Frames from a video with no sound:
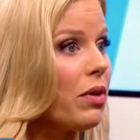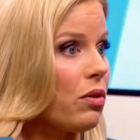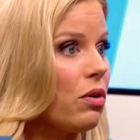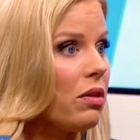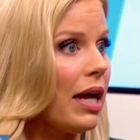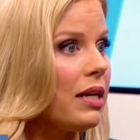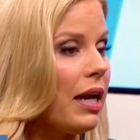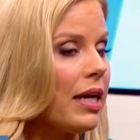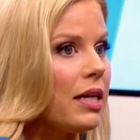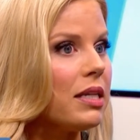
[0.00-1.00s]
with her that
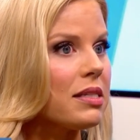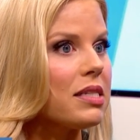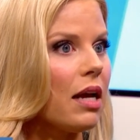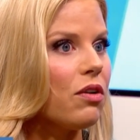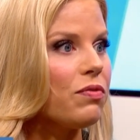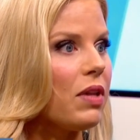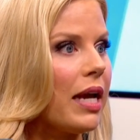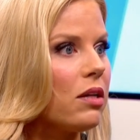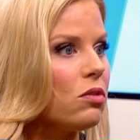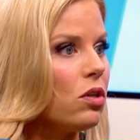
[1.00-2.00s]
night instead of
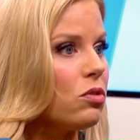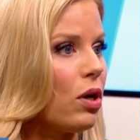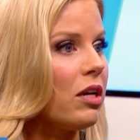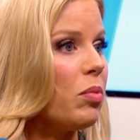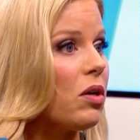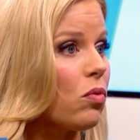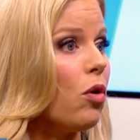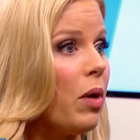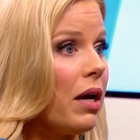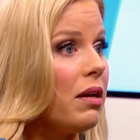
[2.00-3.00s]
like trying to be a
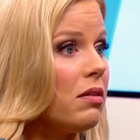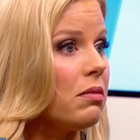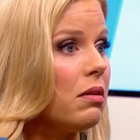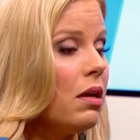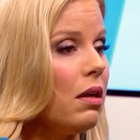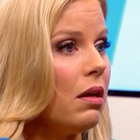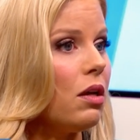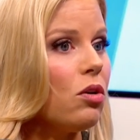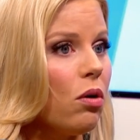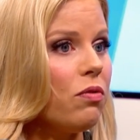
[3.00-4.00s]
robot and
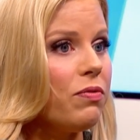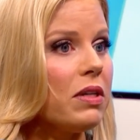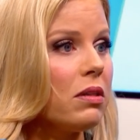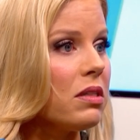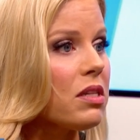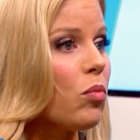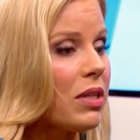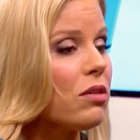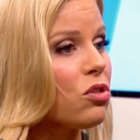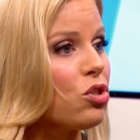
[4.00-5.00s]
you know fill in
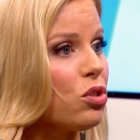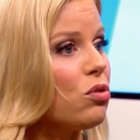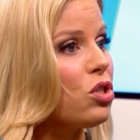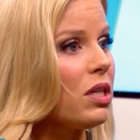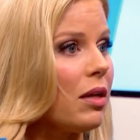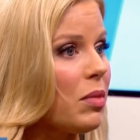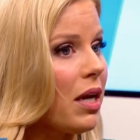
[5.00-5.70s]
someone else's shoes. She let mm-hmm.